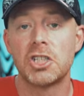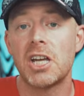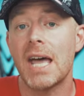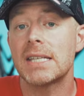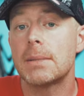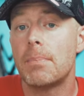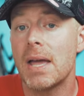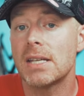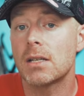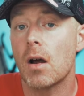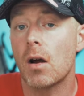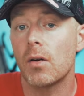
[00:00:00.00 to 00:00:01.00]

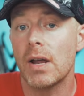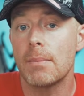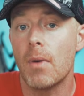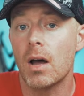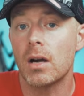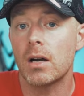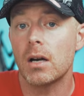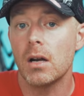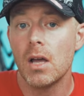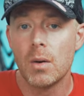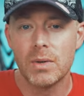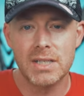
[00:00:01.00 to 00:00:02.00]
chest-based heart rate monitor,
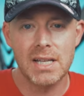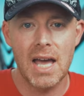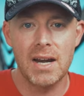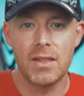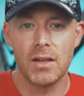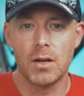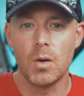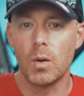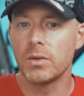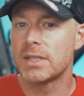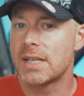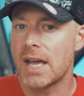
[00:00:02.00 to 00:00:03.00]
which is kind of the
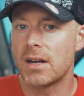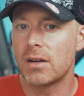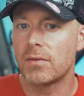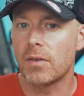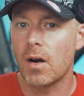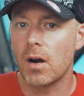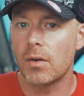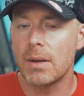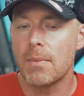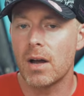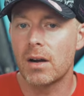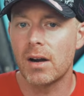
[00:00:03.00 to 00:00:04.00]
gold standard for heart
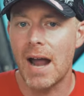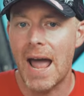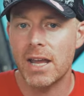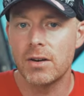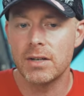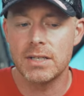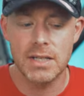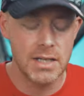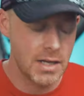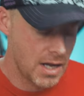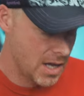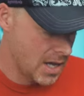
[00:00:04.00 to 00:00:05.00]
rate monitor
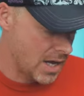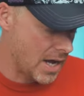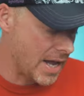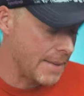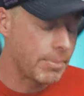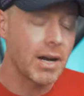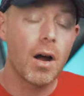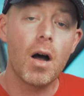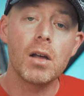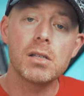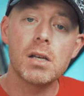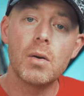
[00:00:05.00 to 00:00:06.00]
accuracy. But
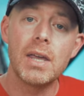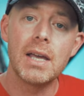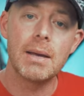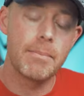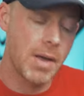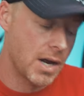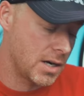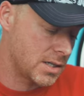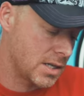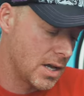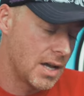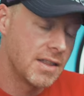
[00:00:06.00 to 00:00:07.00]
also he
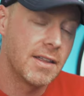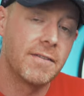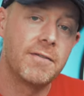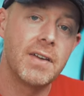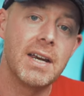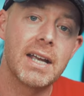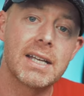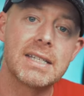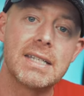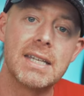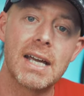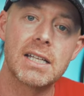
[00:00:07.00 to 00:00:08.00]
compares the Fenix
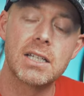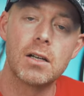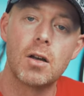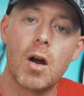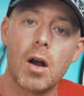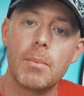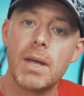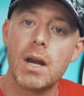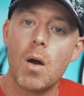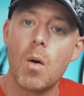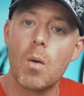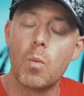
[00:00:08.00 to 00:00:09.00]
6
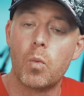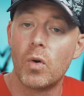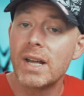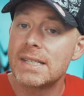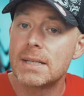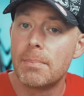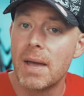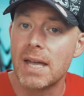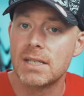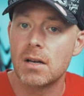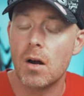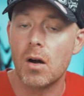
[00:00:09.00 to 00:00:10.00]
Garmin
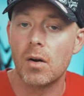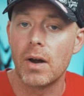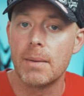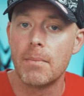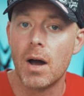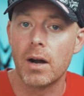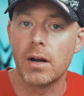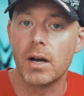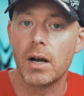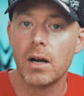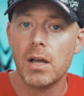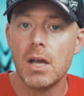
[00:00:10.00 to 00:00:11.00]
wrist-based heart rate monitor.